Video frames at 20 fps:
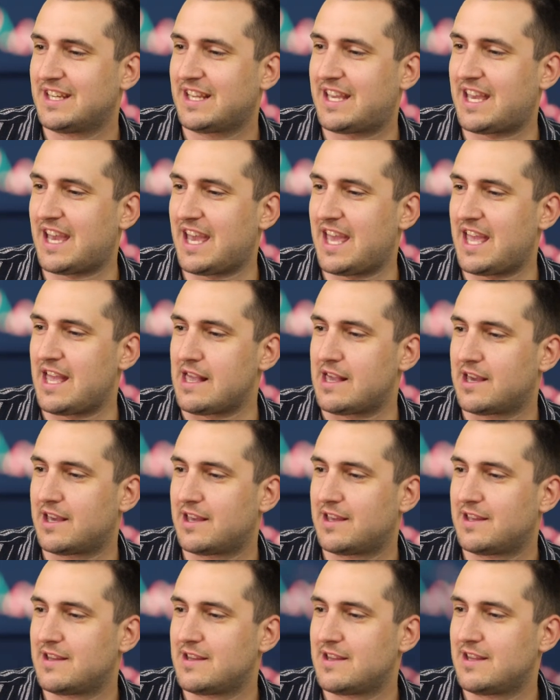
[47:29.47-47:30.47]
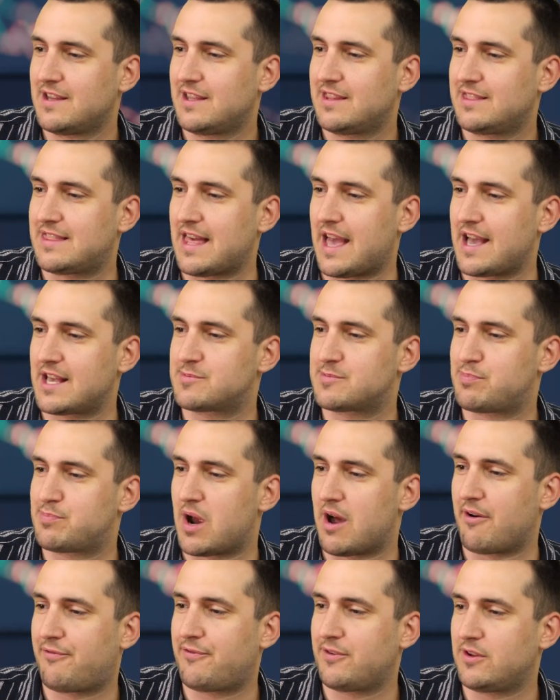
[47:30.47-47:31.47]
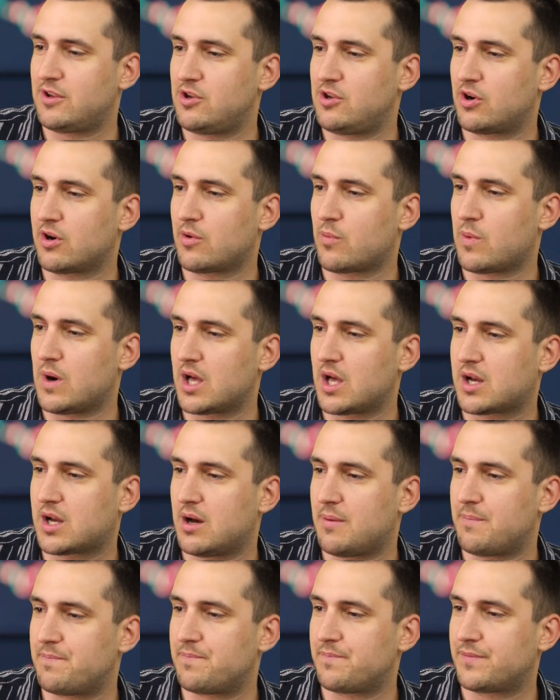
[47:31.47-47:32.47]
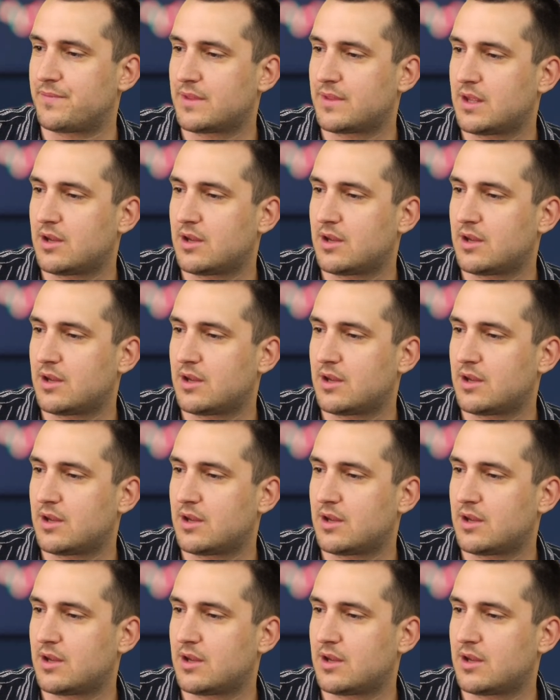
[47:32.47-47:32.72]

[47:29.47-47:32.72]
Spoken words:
Cake. Thanks, bruv. You're welcome.